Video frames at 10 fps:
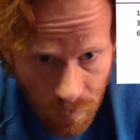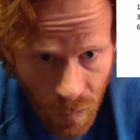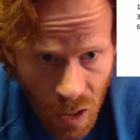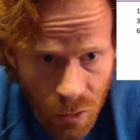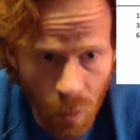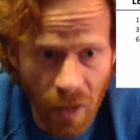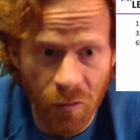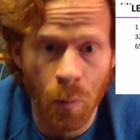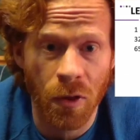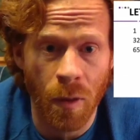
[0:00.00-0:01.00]
So we have to
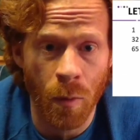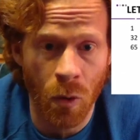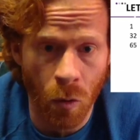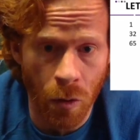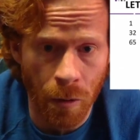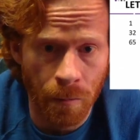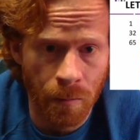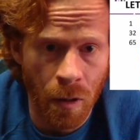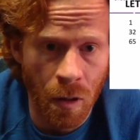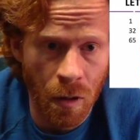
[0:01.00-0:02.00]
put them in order.
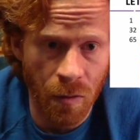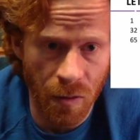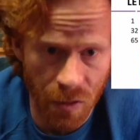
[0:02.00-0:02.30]
In this